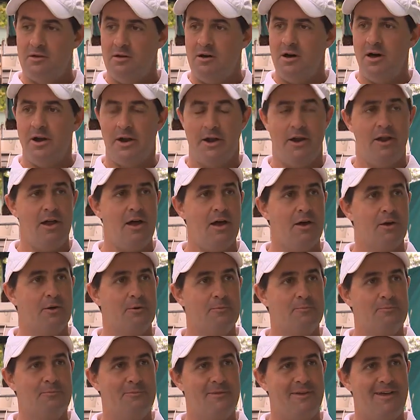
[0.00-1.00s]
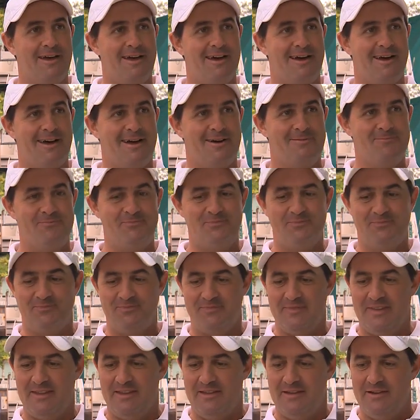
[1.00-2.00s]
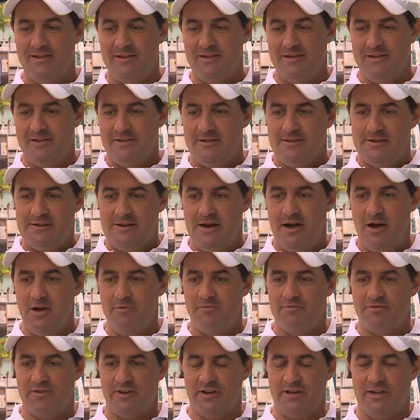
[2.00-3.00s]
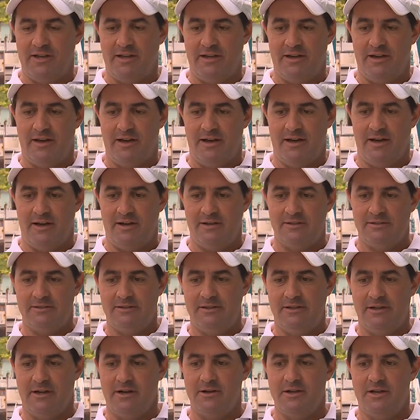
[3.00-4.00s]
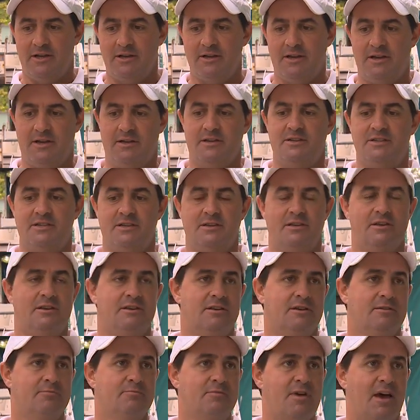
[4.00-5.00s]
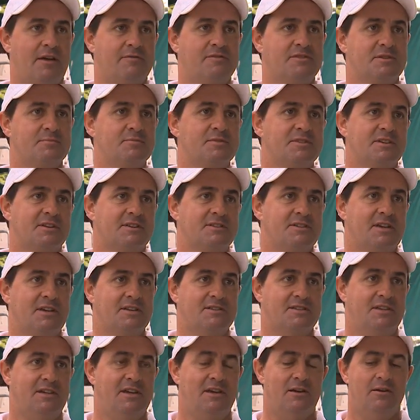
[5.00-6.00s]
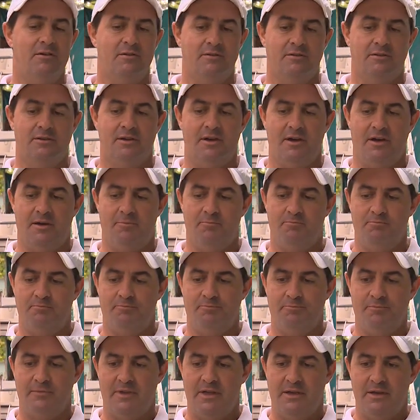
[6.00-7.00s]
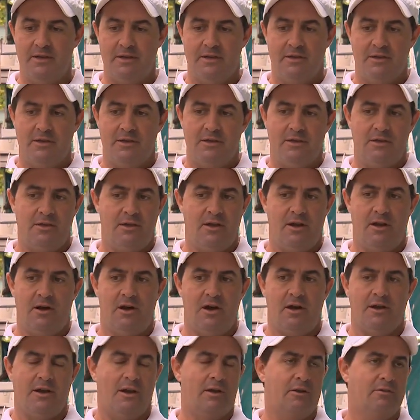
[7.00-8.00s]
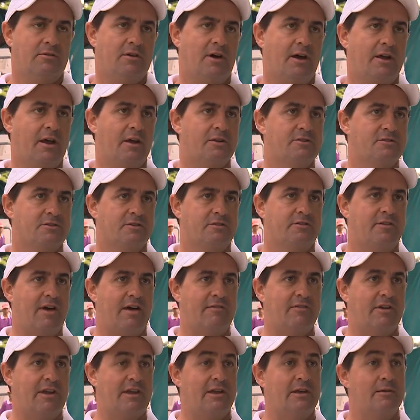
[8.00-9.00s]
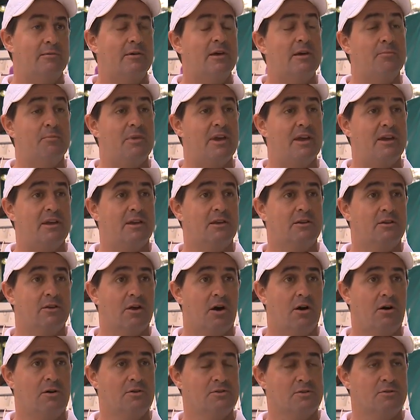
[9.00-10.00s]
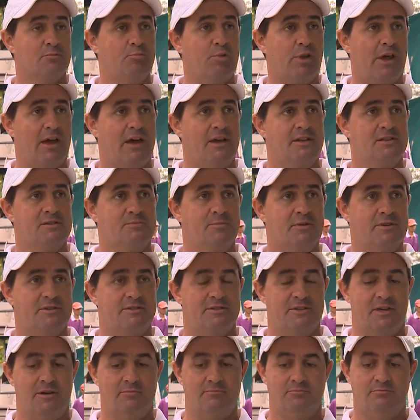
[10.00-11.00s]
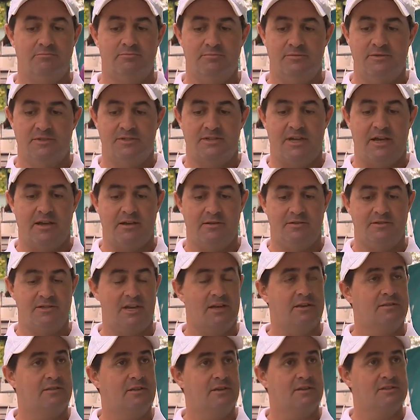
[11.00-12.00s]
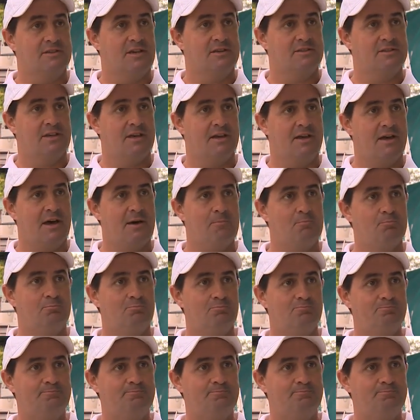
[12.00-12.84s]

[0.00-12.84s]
I don't know. Hopefully, you know, can continue to have some success here, and you know, I don't sort of have any immediate goals or plans, but take things as they come.